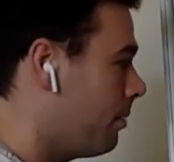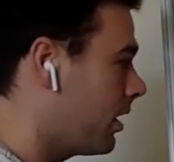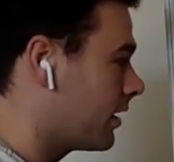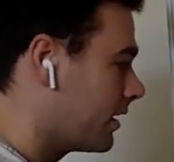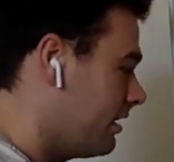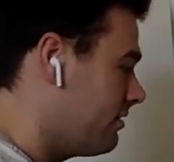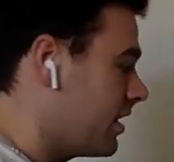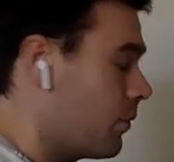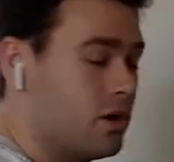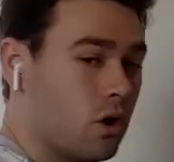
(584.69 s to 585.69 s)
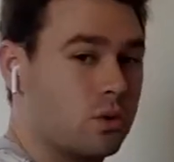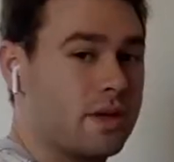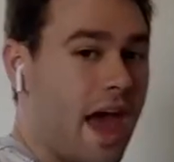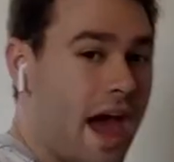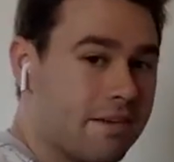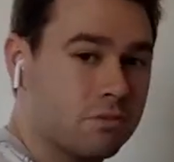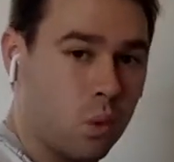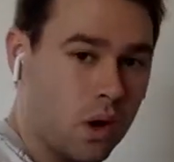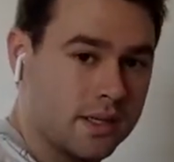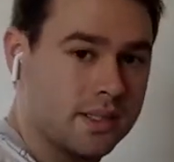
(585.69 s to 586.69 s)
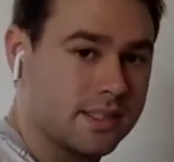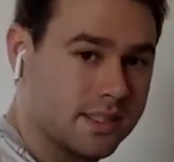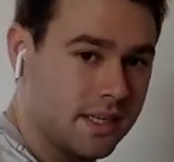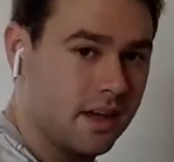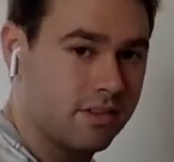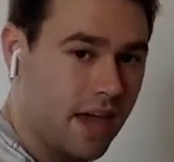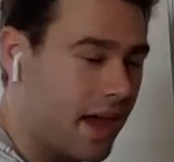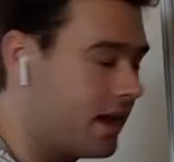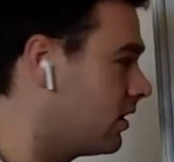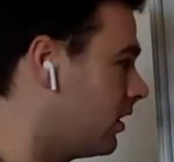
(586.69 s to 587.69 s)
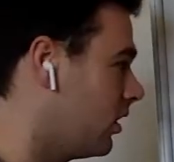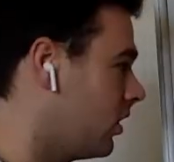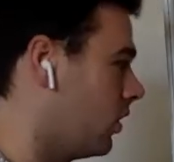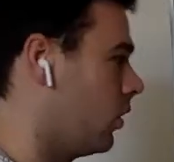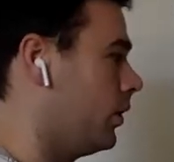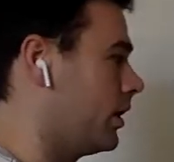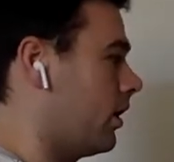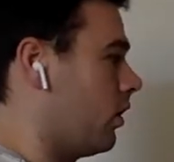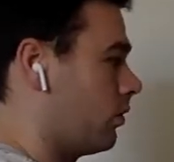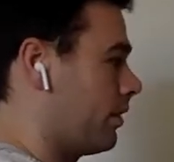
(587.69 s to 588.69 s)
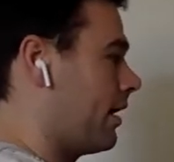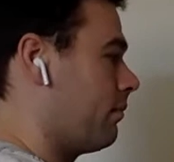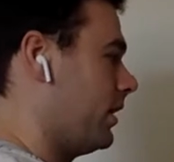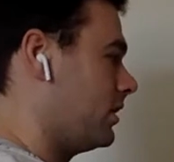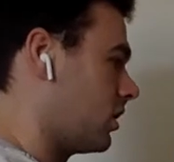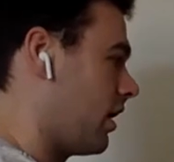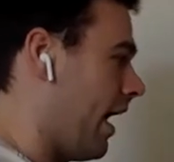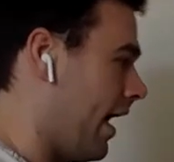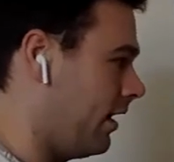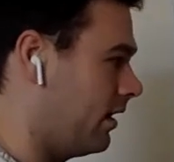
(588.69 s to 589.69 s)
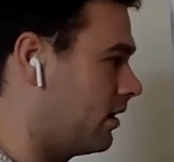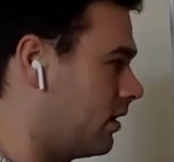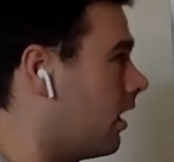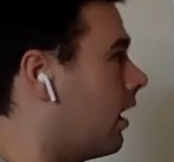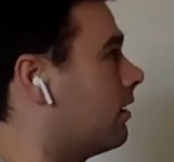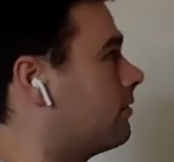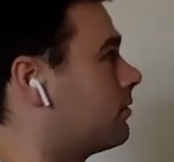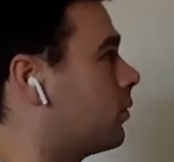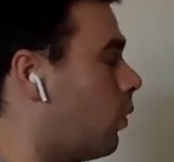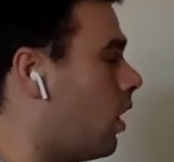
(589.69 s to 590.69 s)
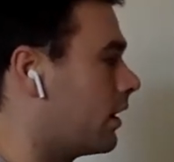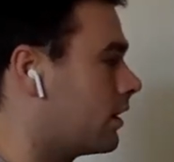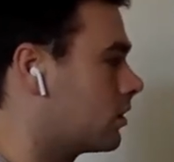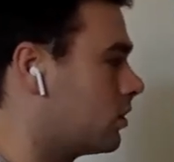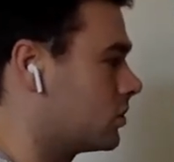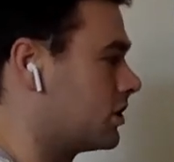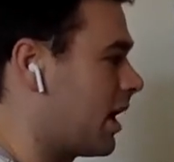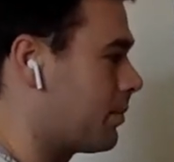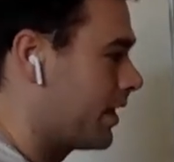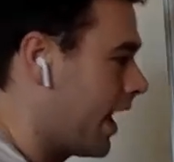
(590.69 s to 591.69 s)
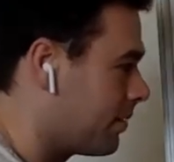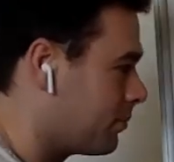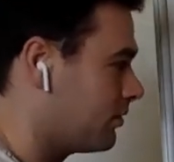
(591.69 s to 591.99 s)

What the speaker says: But given that we only have one C of K, we can, that means our A of 1 goes on top of that.